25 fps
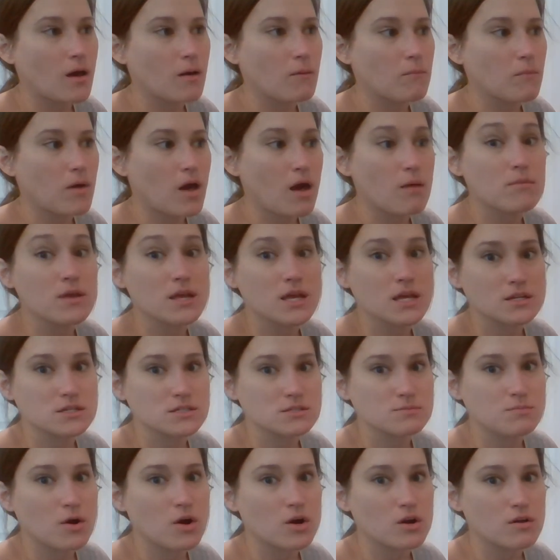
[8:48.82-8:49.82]
coming in
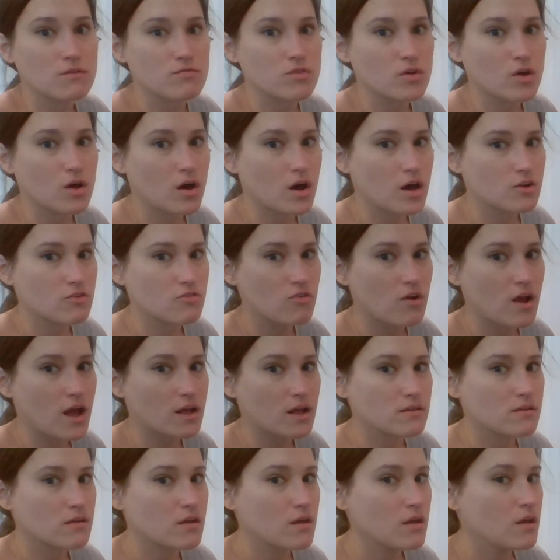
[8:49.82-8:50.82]
as part of the
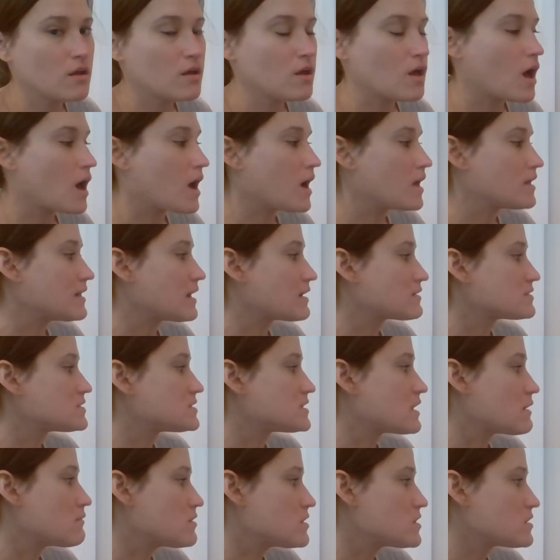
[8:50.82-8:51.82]
contract. Now,
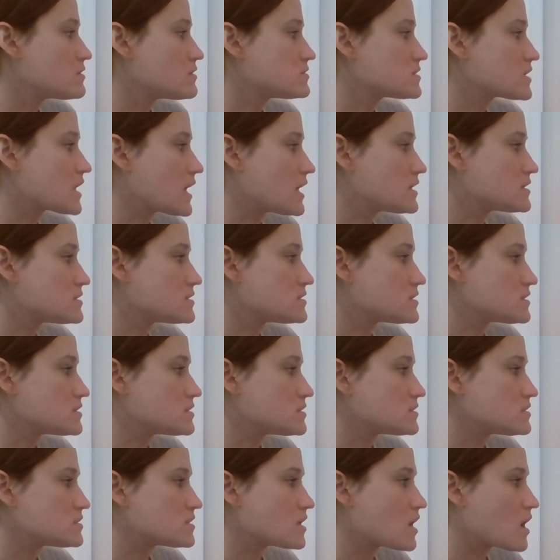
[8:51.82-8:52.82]
some of those
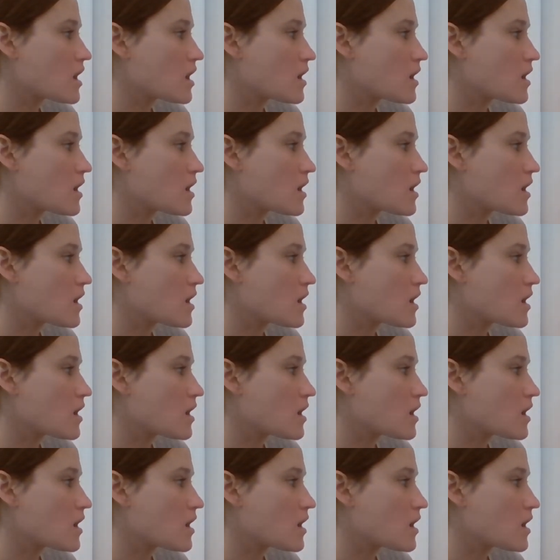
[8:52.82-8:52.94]
cases,